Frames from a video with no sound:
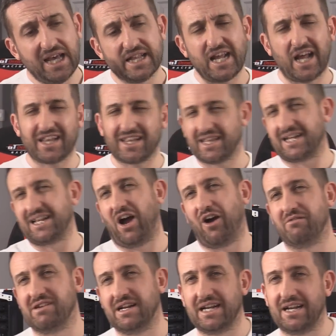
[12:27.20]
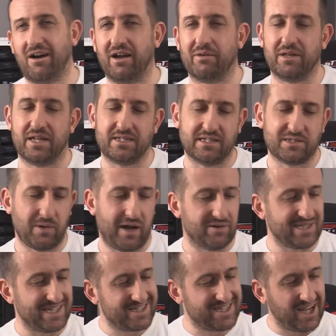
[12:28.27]
The other thing that I really like with this as well
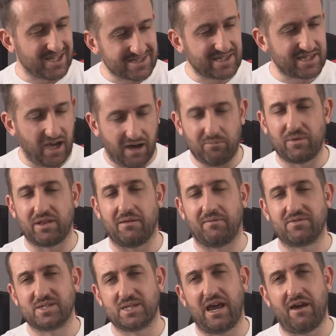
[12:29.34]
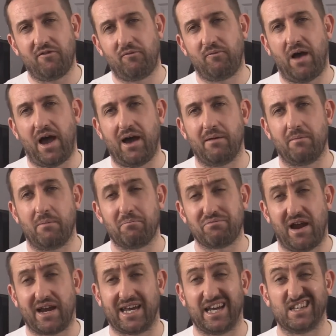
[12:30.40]
is it does come with a set of
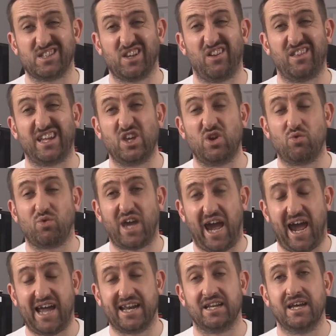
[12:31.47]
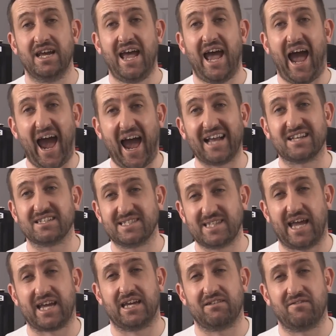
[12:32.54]
brackets so that you can add a
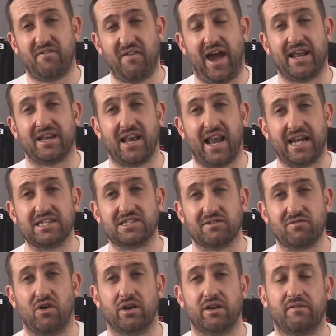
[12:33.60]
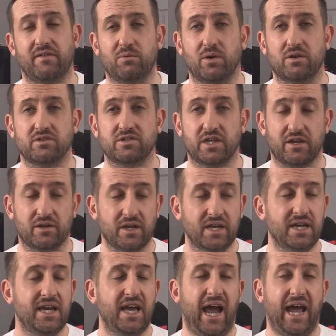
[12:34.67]
second fan later on if you want to.
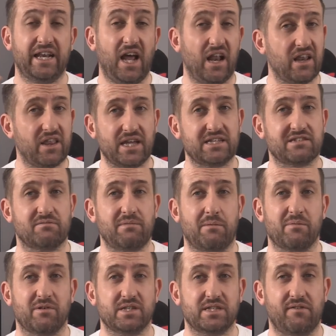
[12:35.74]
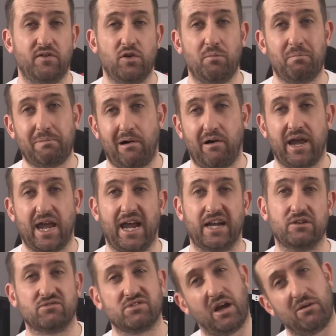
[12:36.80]
And the other thing to remember is if you buy it and
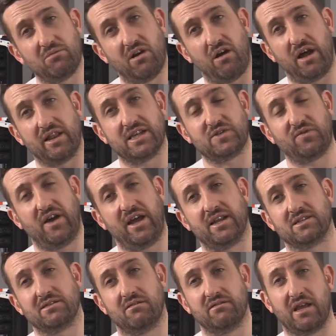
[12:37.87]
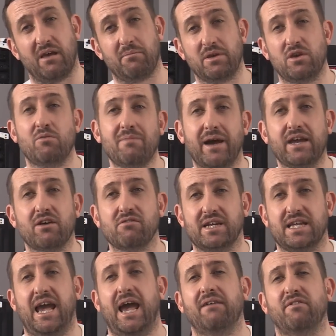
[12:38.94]
you don't like this fan that's on there, but you may
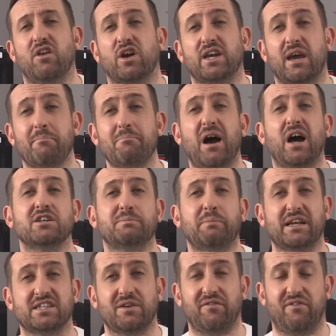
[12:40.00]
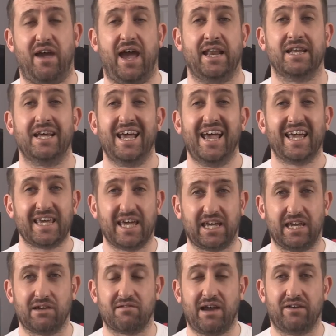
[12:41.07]
already have like a much better fan
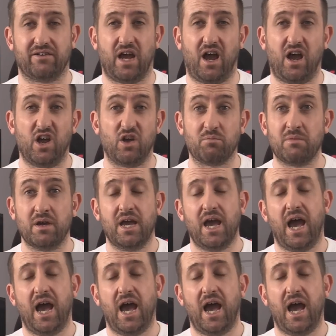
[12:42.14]
kicking around at home,